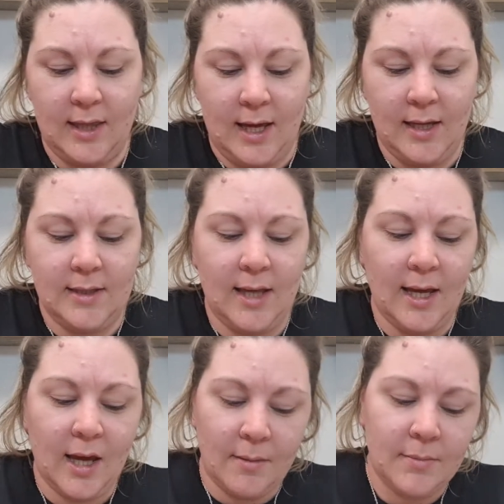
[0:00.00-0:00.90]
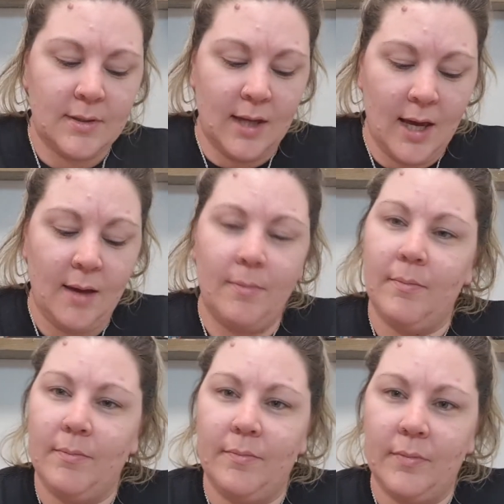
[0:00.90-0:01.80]
things. It comes to
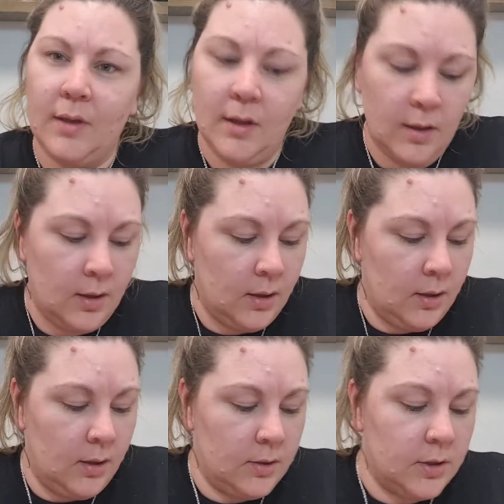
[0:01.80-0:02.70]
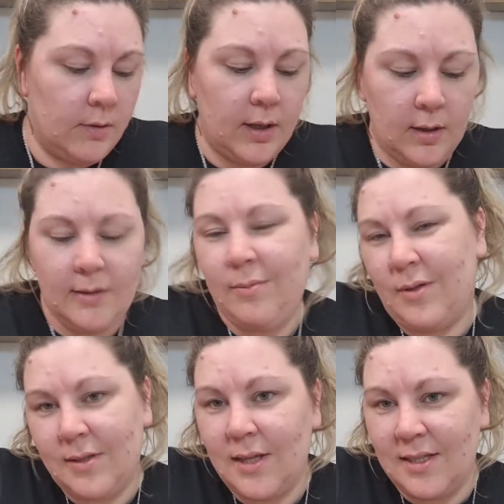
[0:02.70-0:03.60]
him. Sorry,
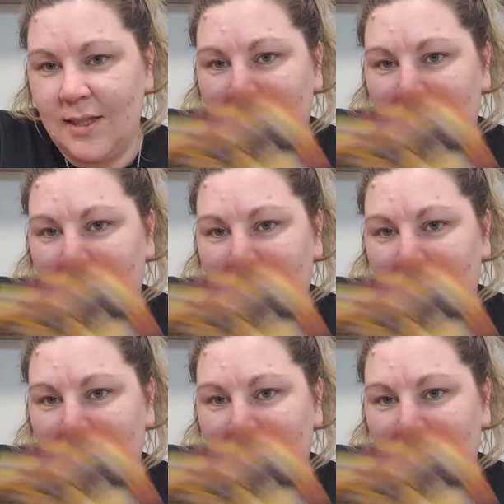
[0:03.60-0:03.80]
it's the